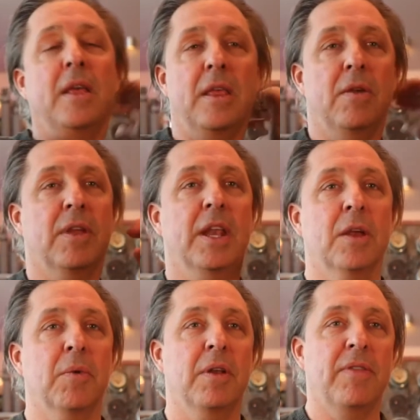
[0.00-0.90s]
you're
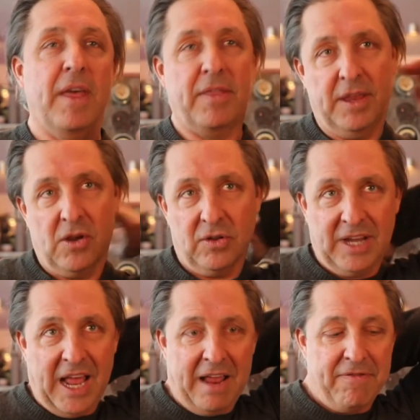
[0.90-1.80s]
getting rid of that thing
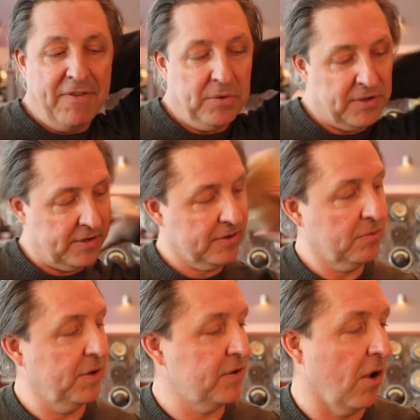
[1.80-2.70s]
called
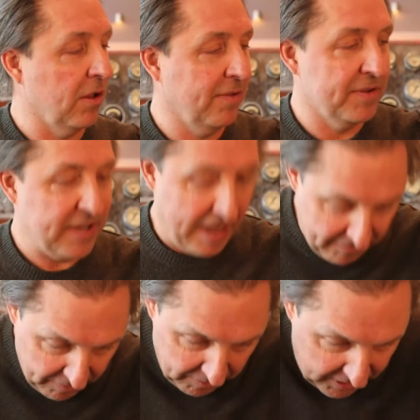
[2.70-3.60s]
kyphosis, which all of us
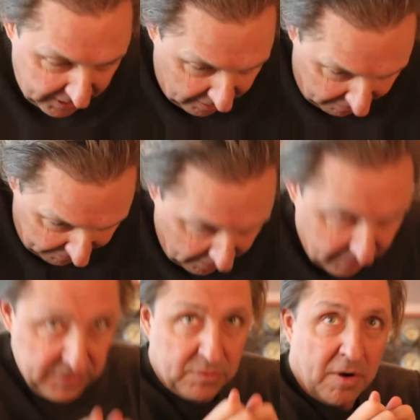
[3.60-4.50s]
have from looking at our
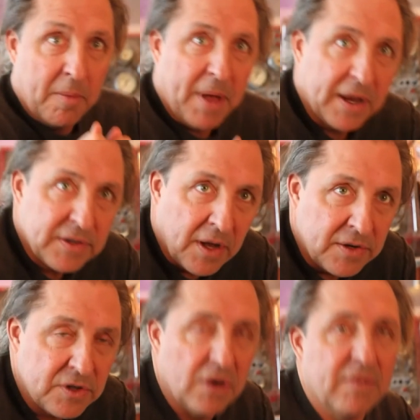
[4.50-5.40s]
phones where our backs
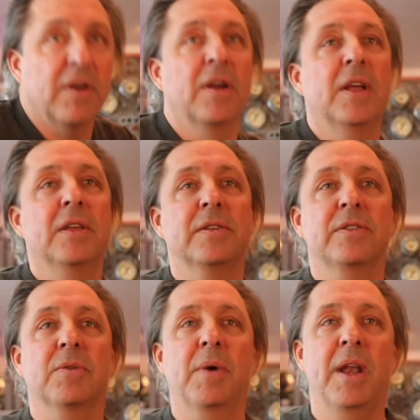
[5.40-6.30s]
hunch over. So
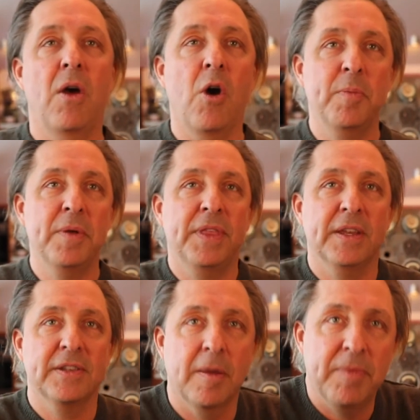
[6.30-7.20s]
it's a way to open
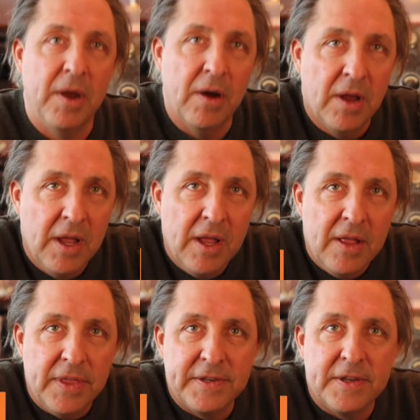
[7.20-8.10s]
things up there.
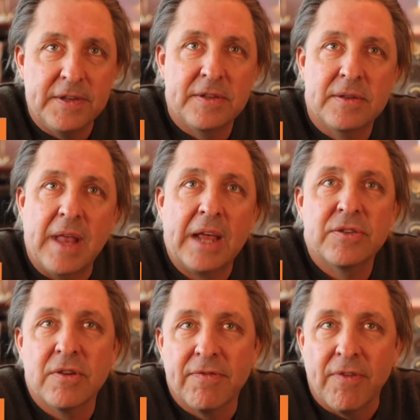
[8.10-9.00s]
This is
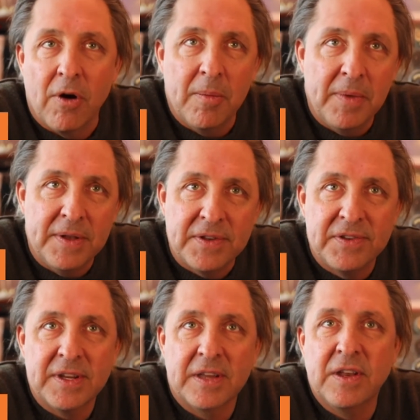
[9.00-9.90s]
extra firm. It's a
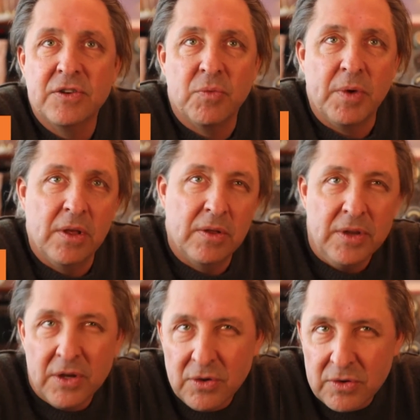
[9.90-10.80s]
6-inch wheel.
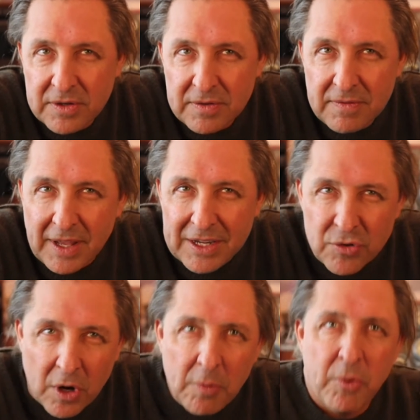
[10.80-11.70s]
You can do like
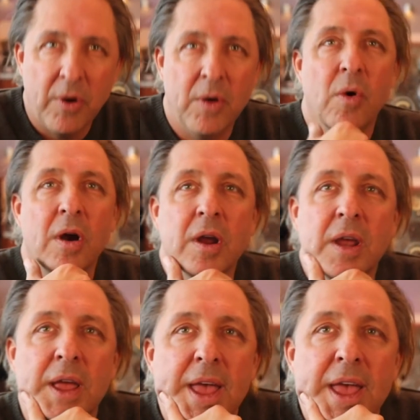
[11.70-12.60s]
trigger point
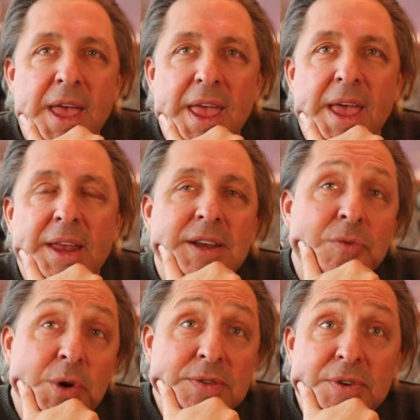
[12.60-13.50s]
work, and it
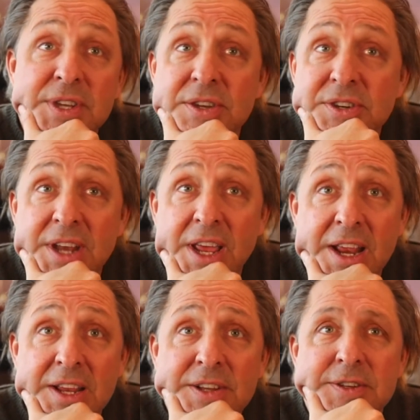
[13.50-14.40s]
even works for tension
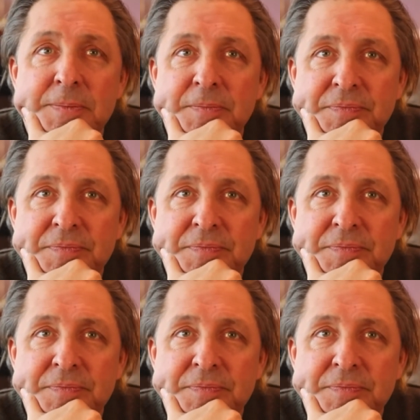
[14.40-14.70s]
headaches.